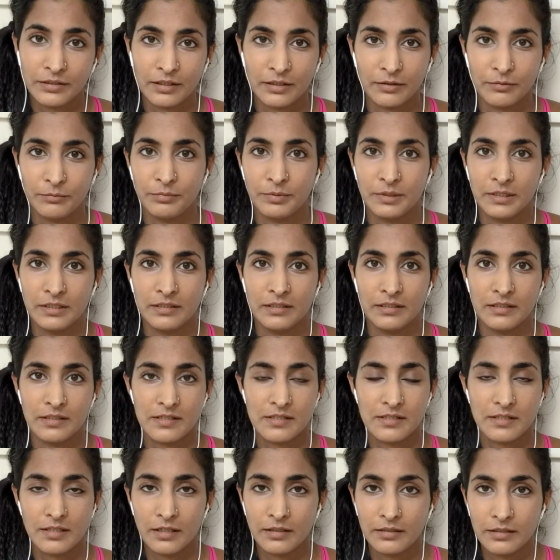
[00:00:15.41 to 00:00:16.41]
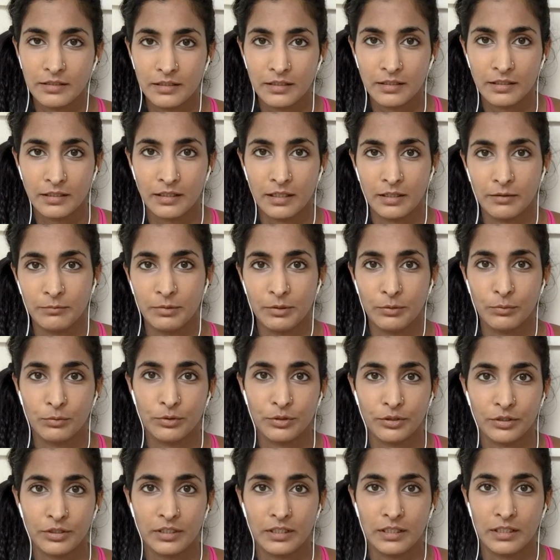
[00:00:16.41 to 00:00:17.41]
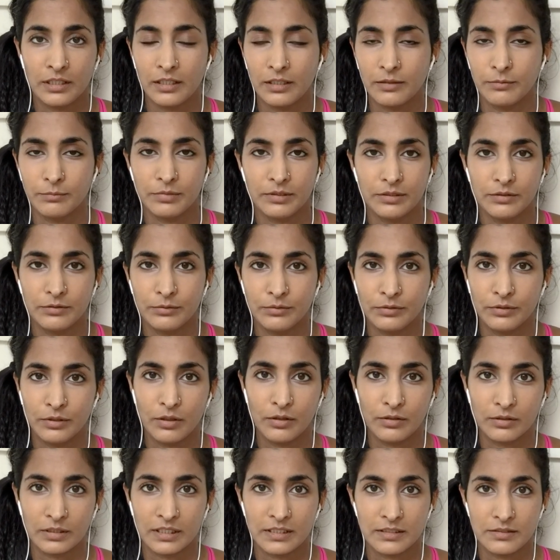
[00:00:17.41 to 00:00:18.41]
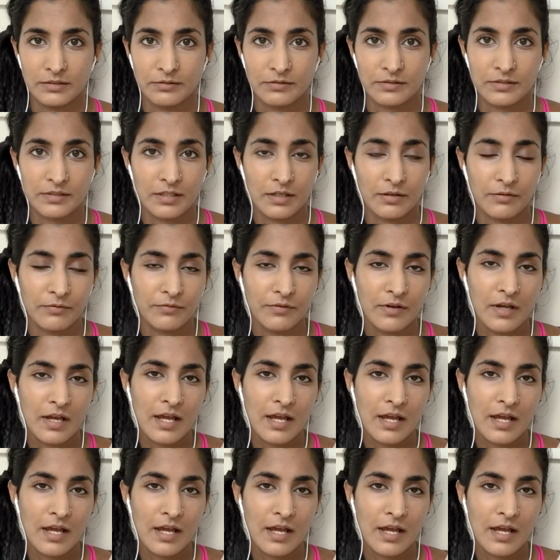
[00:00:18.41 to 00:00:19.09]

I've been studying, I've been working, I've been doing all kinds of stuff.